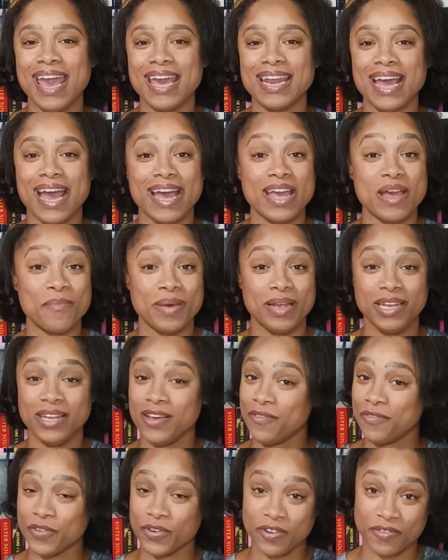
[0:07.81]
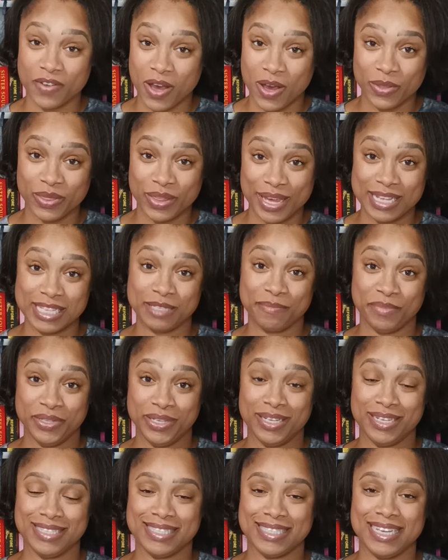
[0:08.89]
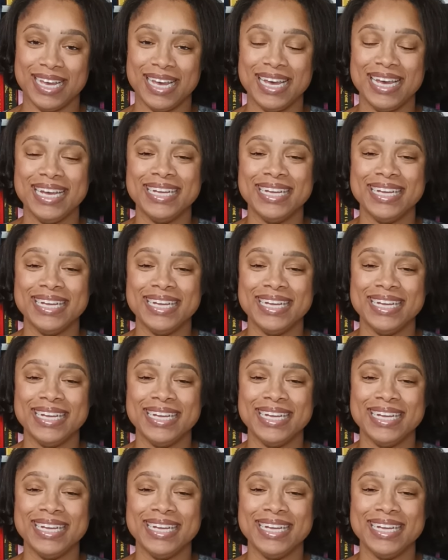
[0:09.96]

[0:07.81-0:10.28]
and I am a lover of all things books.